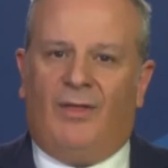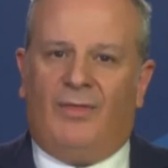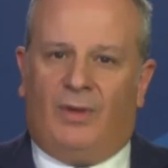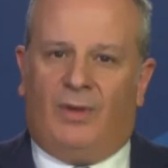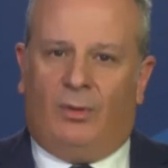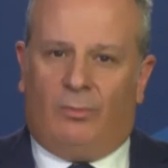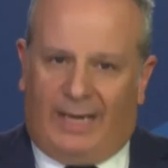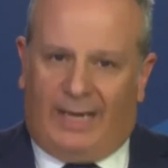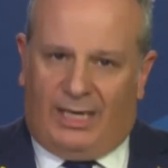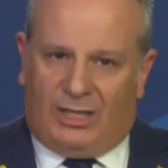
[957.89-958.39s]

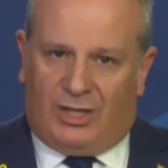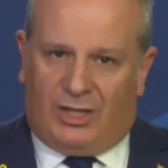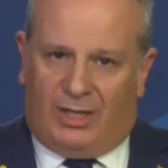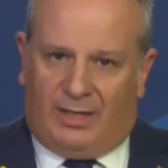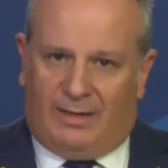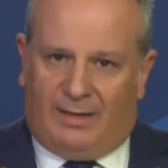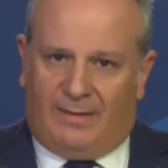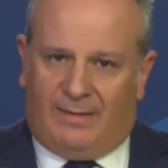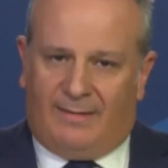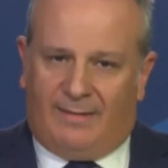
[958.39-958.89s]
the region
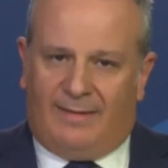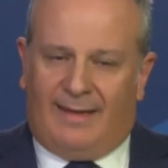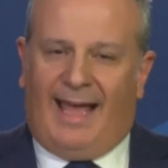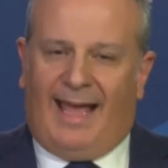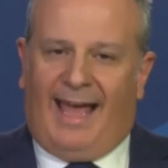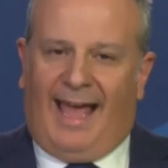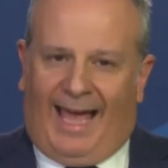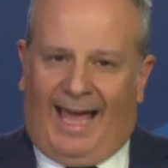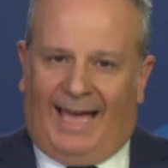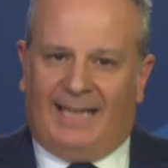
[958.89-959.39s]

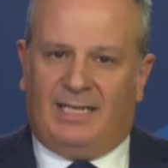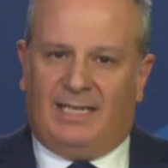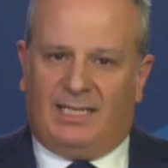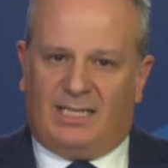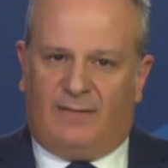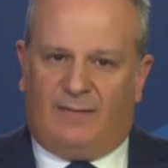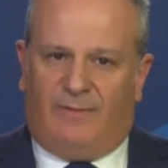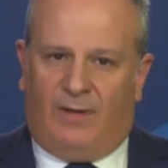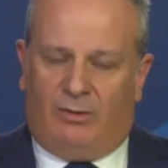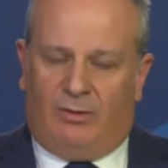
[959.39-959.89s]
and
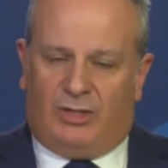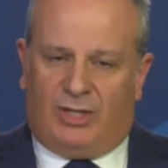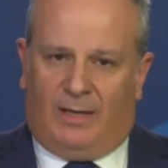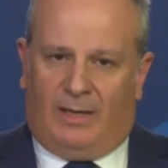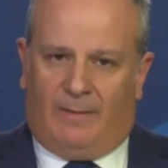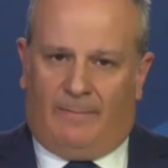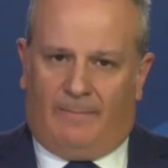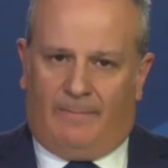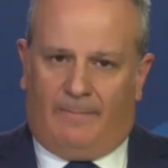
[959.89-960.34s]
its future.